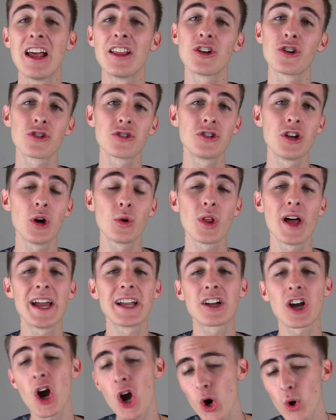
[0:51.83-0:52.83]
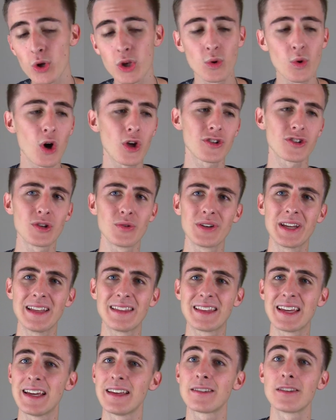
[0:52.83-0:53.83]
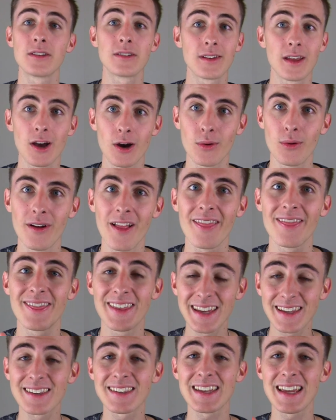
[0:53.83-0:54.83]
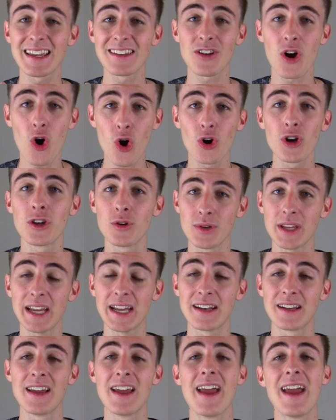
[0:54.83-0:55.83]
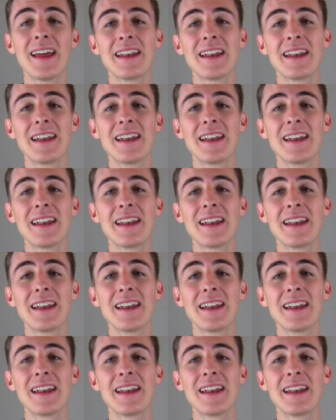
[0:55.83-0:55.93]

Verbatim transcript: There's no like, oh, you also need this. No, this is all you need.